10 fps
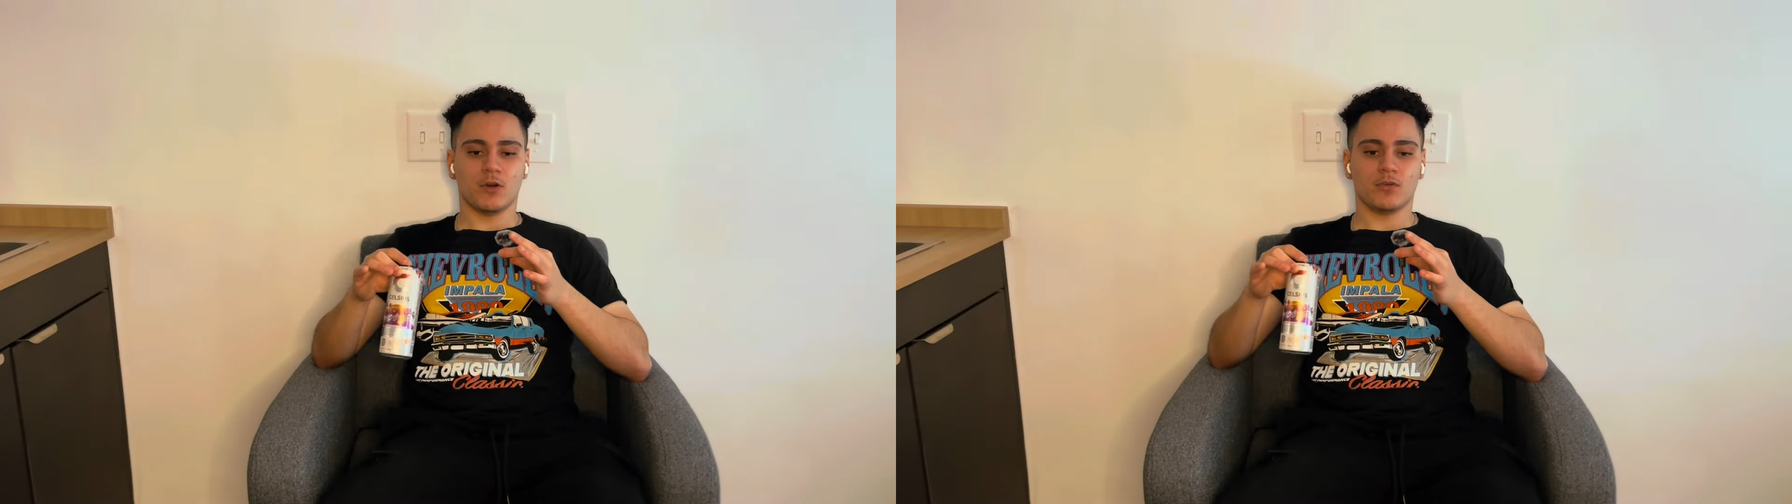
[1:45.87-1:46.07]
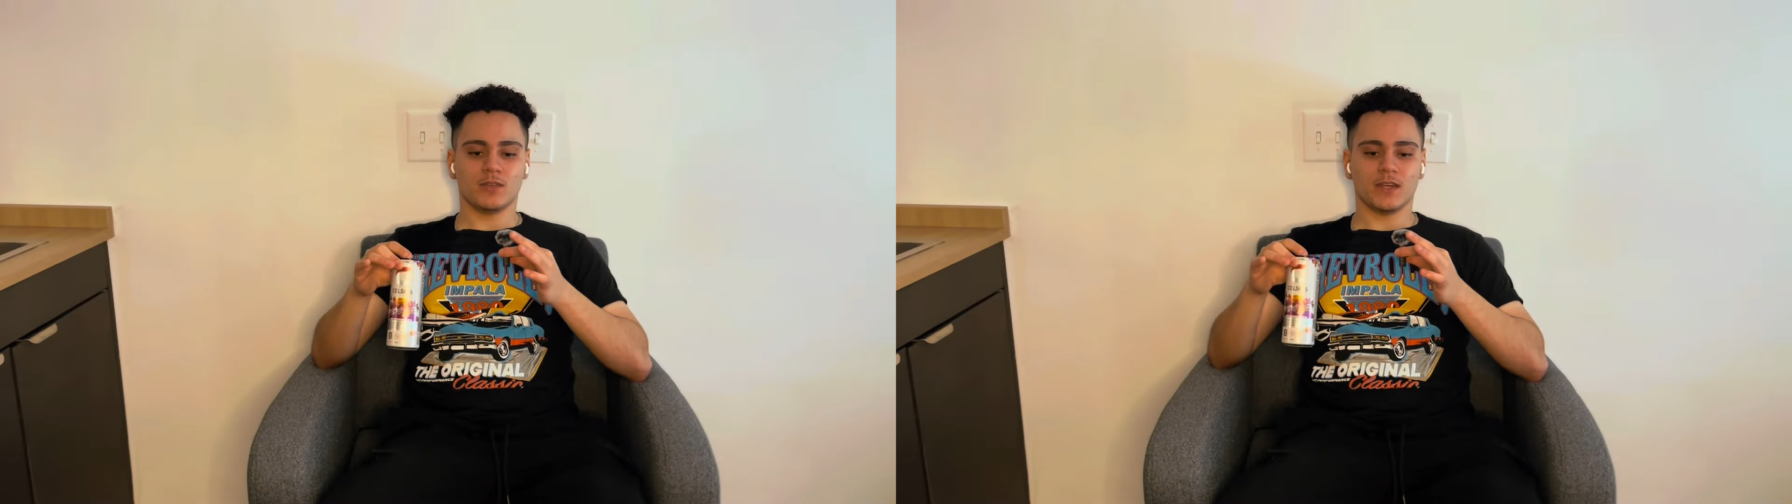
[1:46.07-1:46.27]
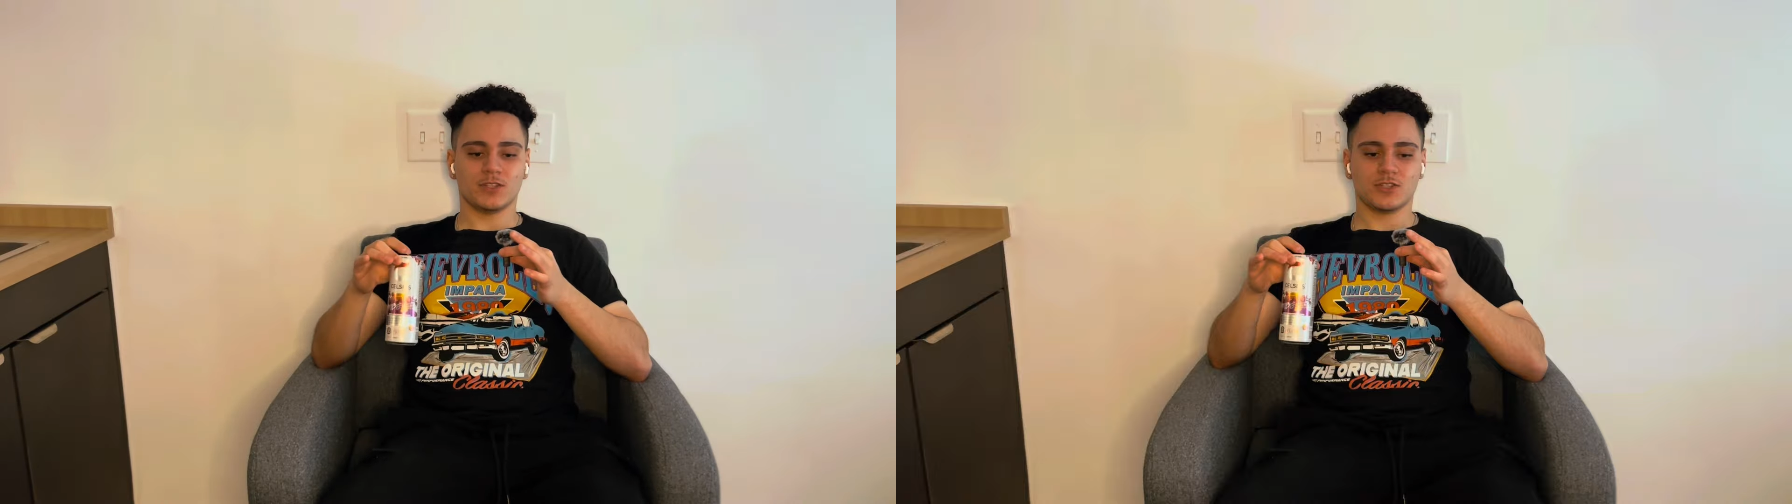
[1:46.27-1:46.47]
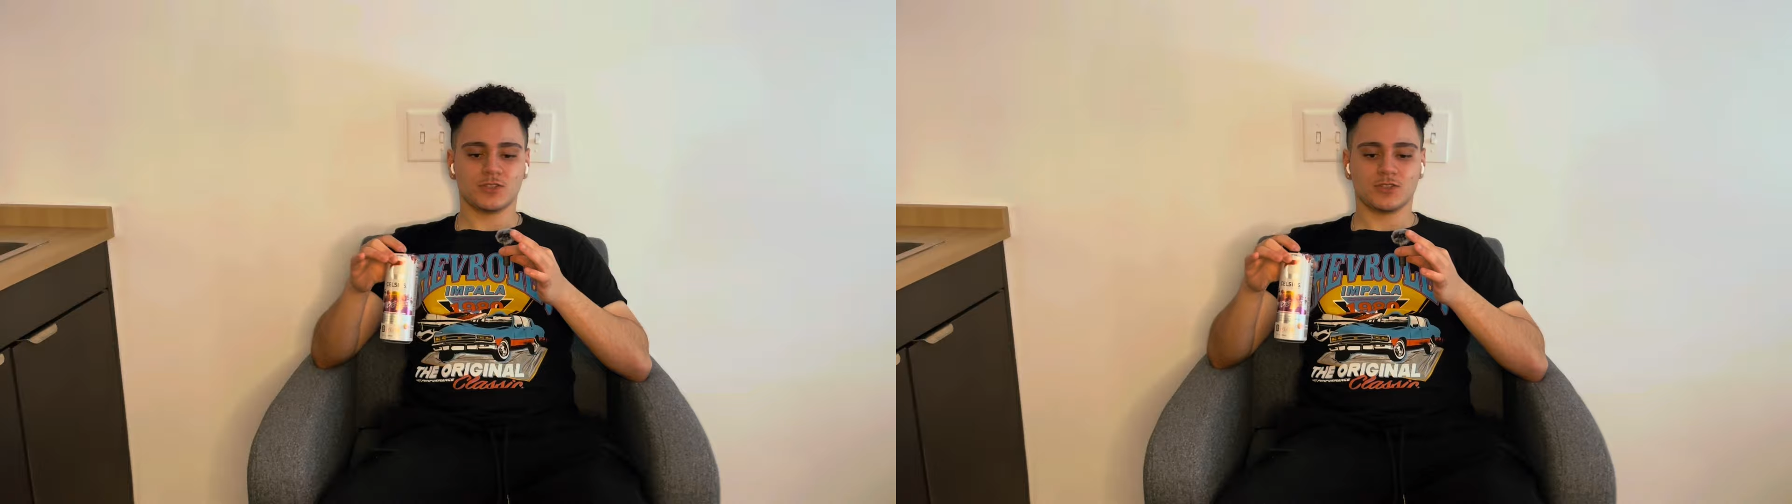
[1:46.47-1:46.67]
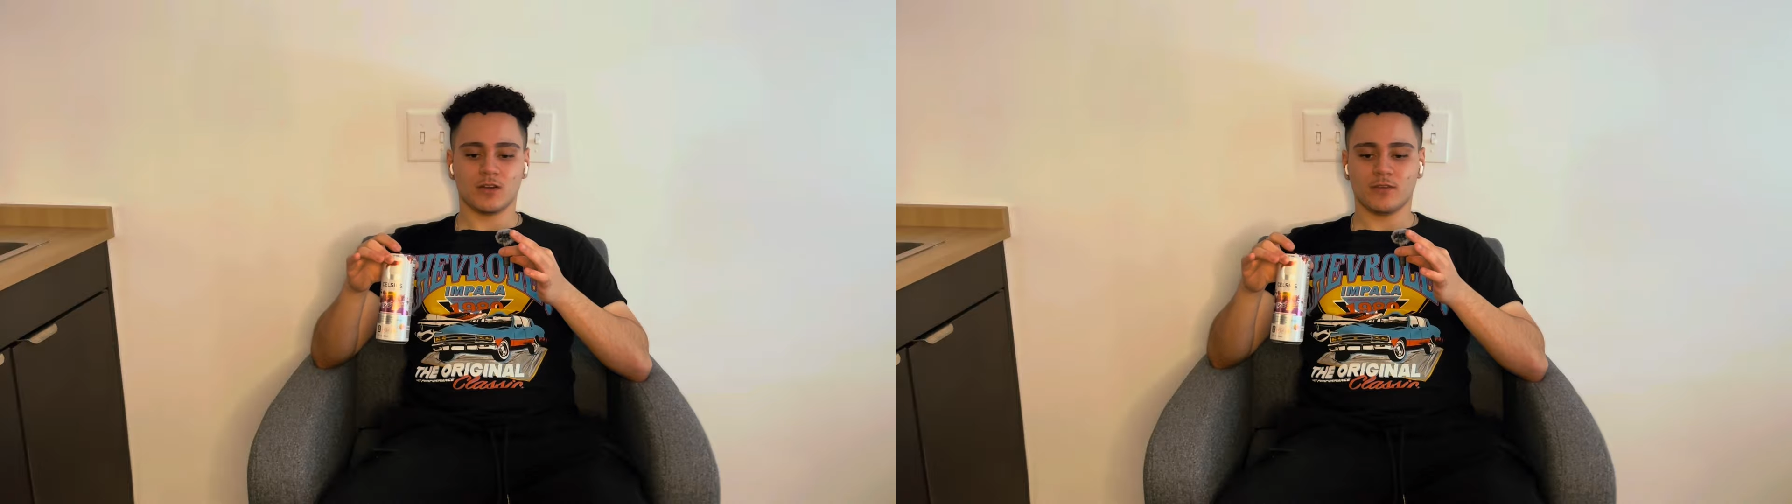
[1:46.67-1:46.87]
Don't get
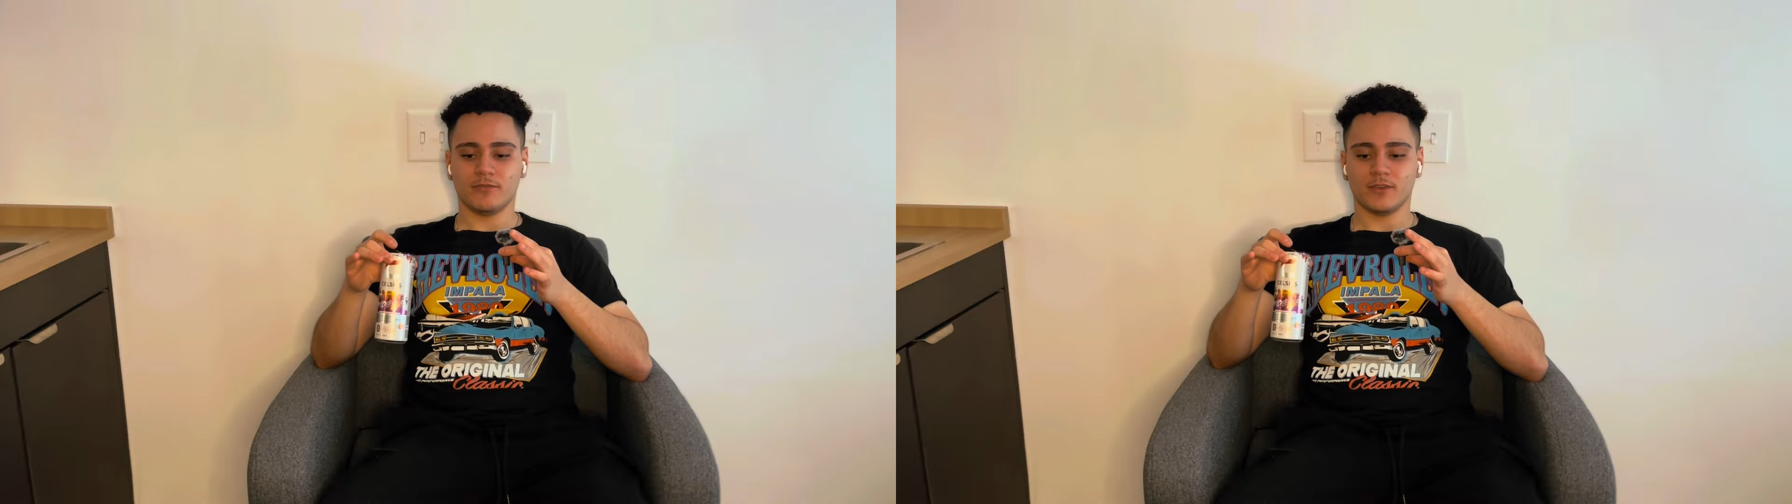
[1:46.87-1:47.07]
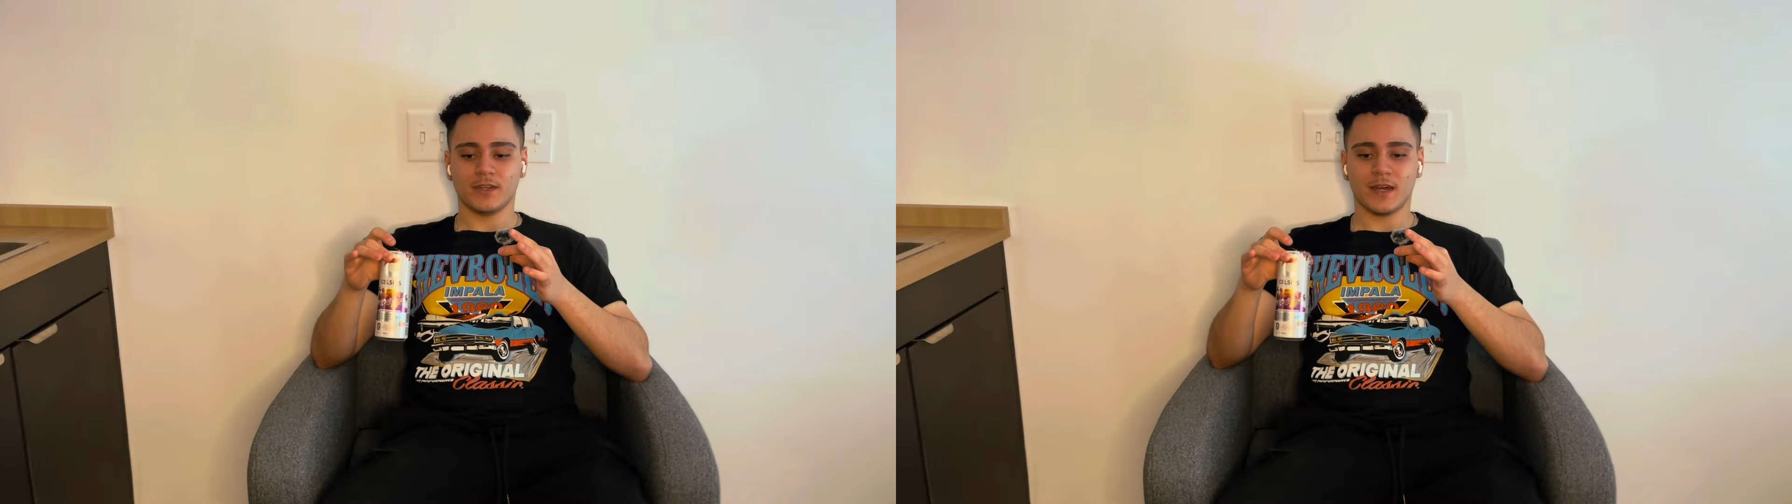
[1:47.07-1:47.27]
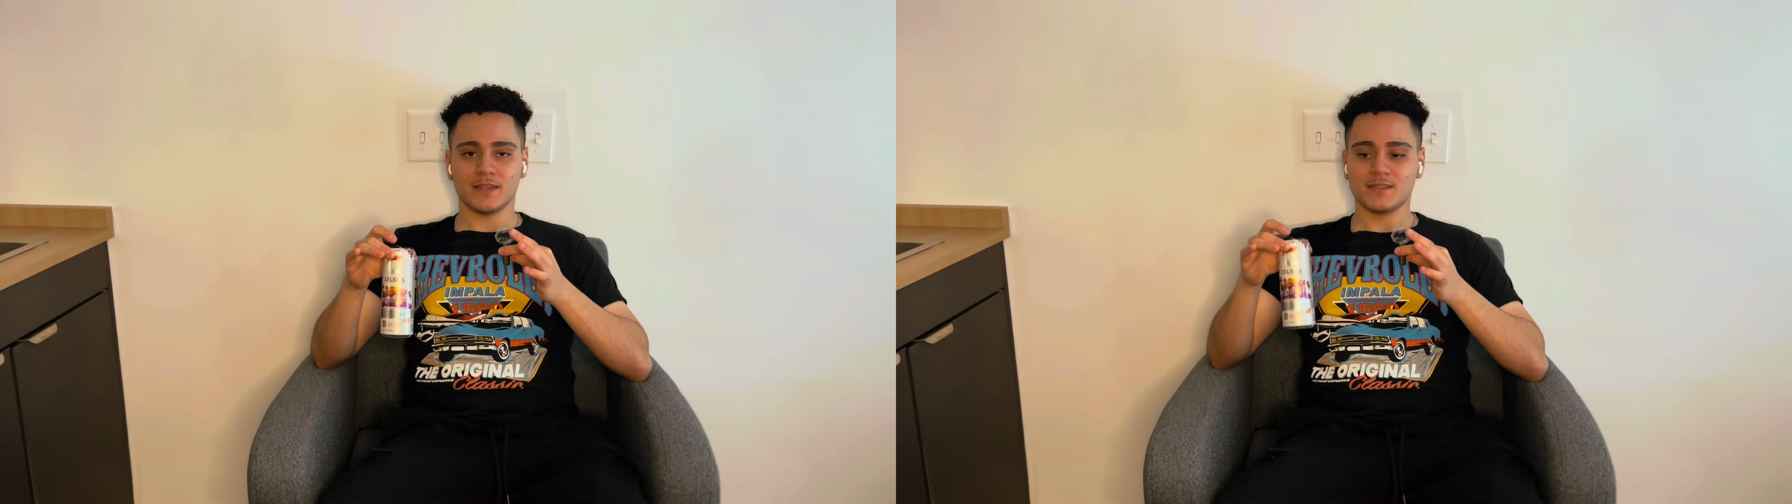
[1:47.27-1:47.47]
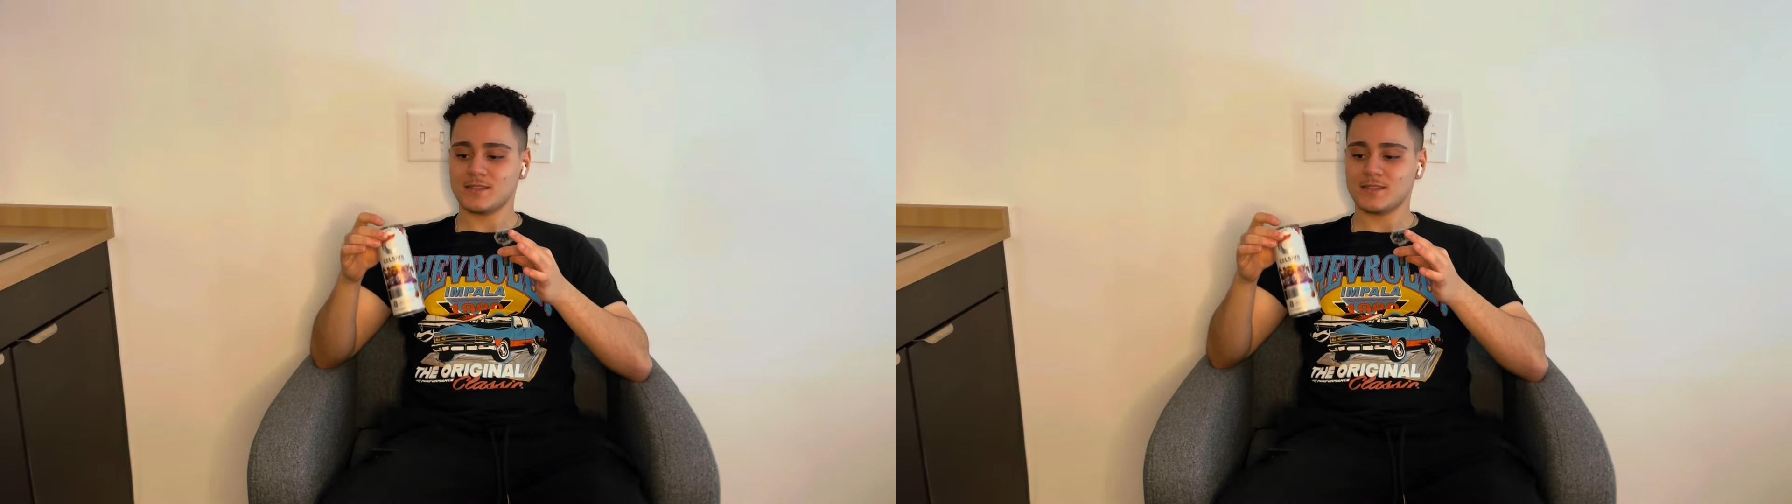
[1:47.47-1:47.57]
yourself a nice